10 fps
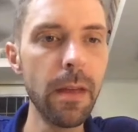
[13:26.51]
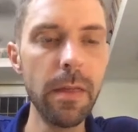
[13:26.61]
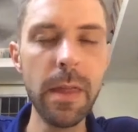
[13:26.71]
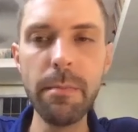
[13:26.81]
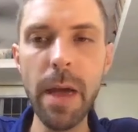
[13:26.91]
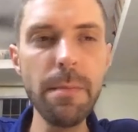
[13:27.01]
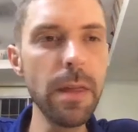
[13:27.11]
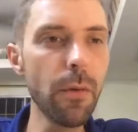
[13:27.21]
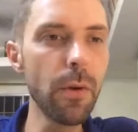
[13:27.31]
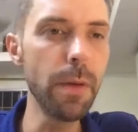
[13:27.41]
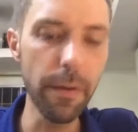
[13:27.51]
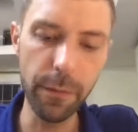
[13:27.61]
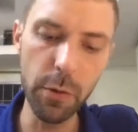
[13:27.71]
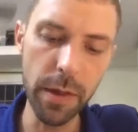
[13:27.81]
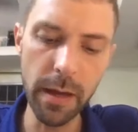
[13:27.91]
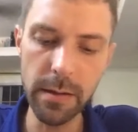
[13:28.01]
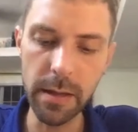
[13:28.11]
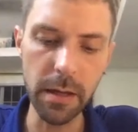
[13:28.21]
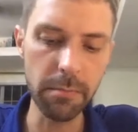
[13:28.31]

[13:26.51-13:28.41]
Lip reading: then maybe there would be a few things that,